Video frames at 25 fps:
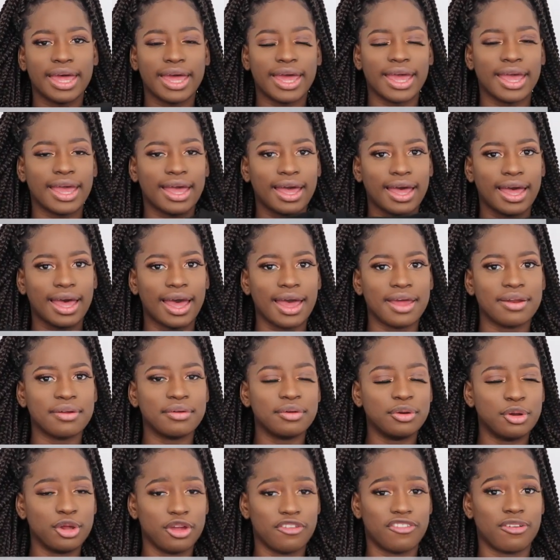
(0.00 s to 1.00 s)
like, I
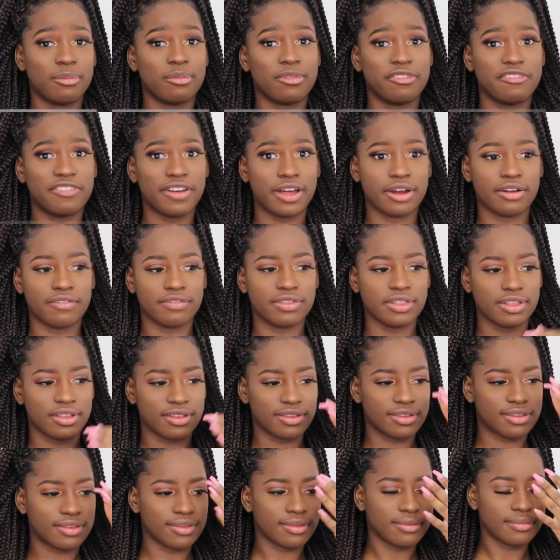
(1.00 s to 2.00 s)
don't know if I'm a fan of
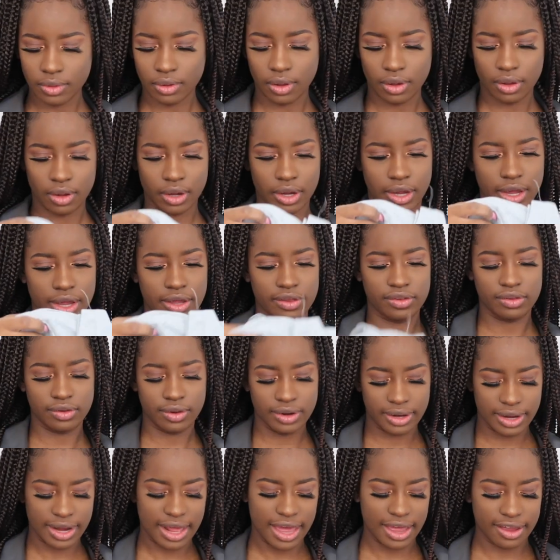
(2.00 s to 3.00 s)
this. Okay,
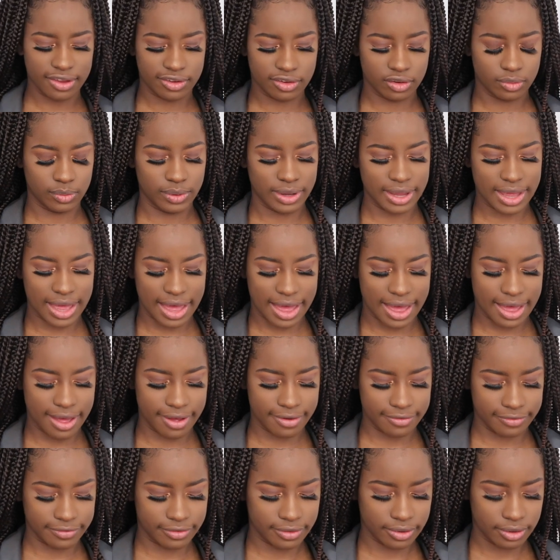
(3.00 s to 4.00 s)
so next we
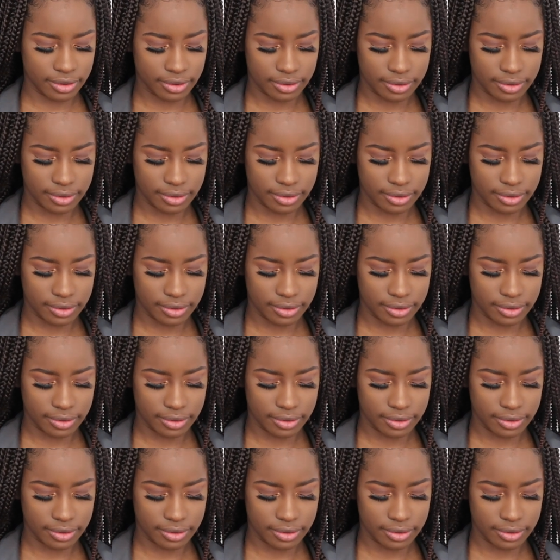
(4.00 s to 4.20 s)
have